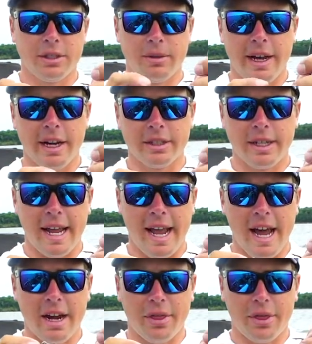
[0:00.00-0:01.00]
So I actually
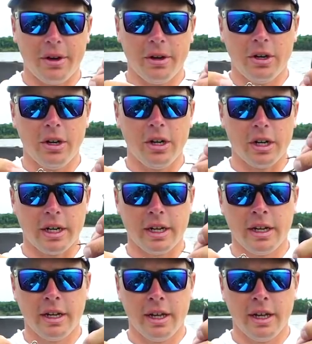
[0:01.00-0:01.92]
add a third hook